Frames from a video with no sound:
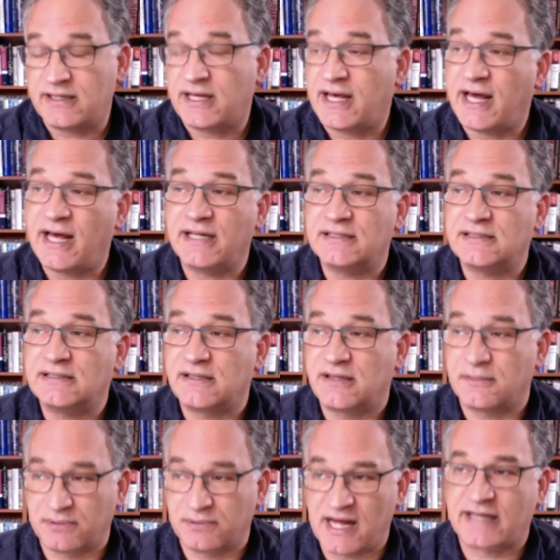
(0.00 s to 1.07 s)
And the
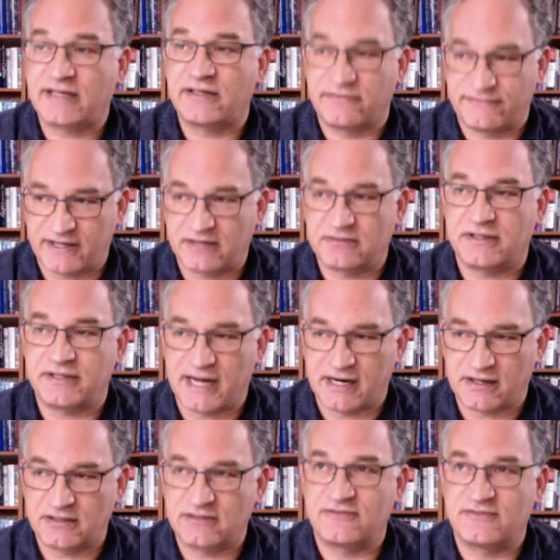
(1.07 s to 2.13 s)
Black Confederate
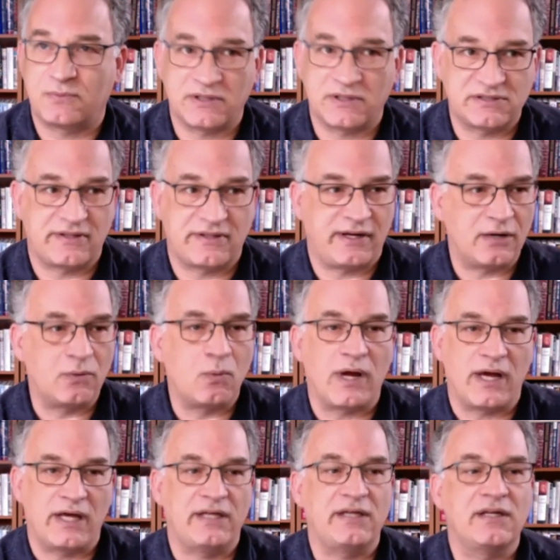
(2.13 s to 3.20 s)
narrative was their
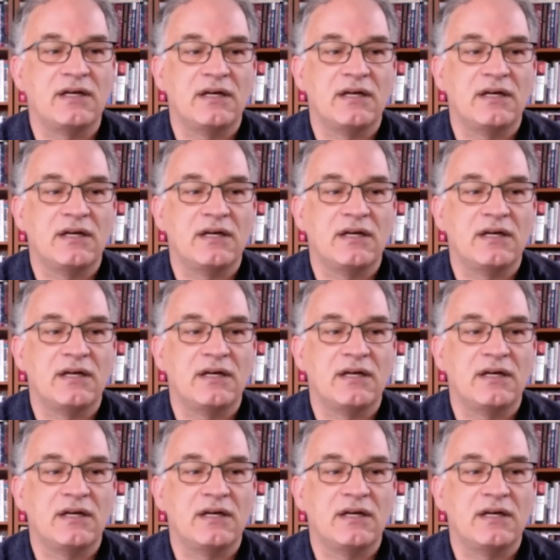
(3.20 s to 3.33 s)
way